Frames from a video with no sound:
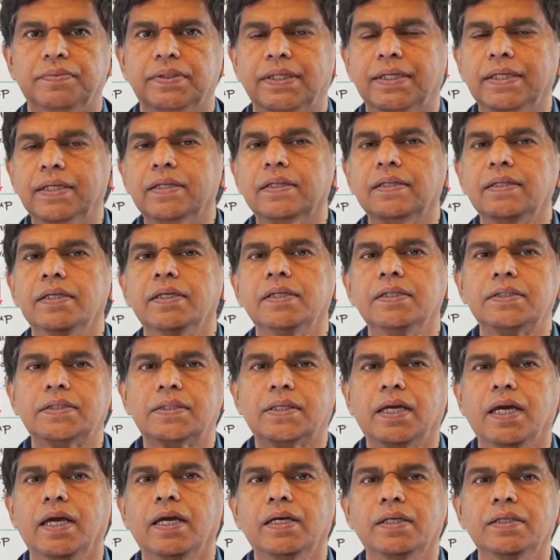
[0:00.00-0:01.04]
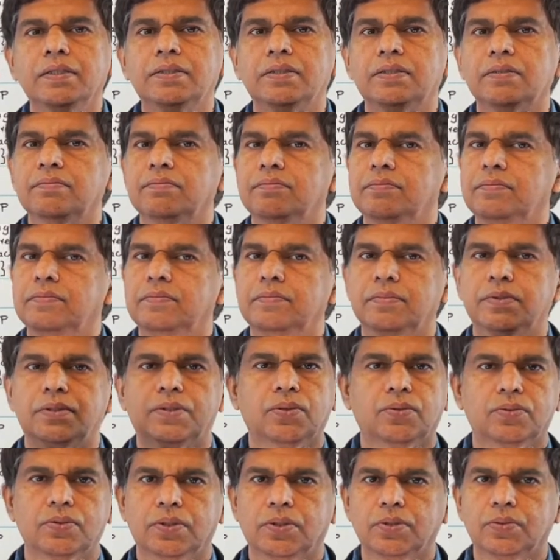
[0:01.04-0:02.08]
In this case,
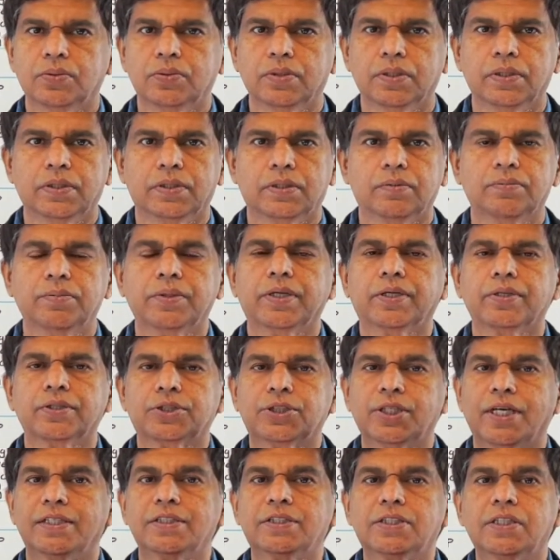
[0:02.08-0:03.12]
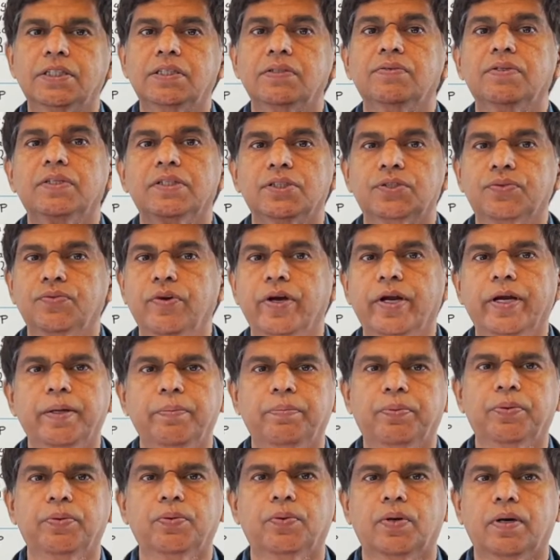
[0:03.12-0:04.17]
don't do it because sensitivity is very
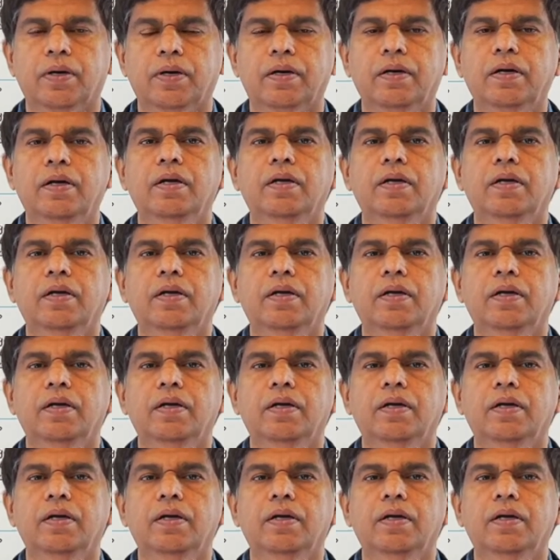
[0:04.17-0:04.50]
poor.